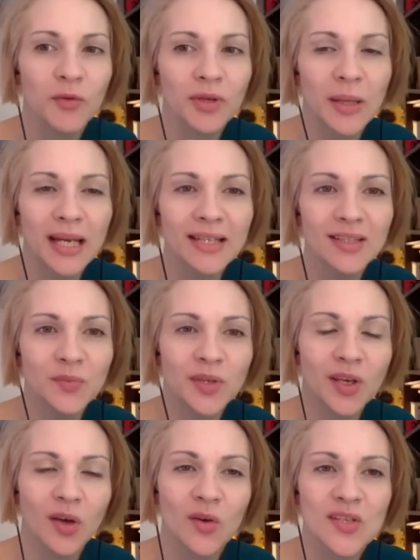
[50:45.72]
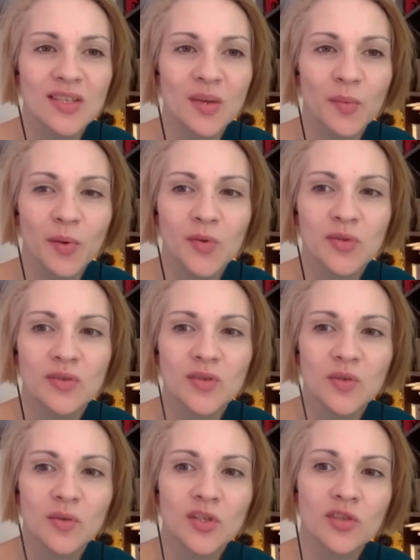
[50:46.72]
related, because they pose this
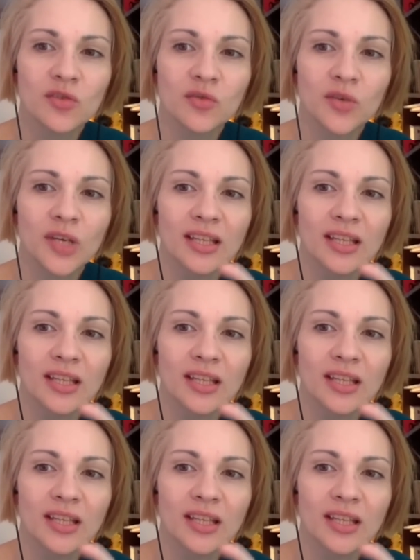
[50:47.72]
question of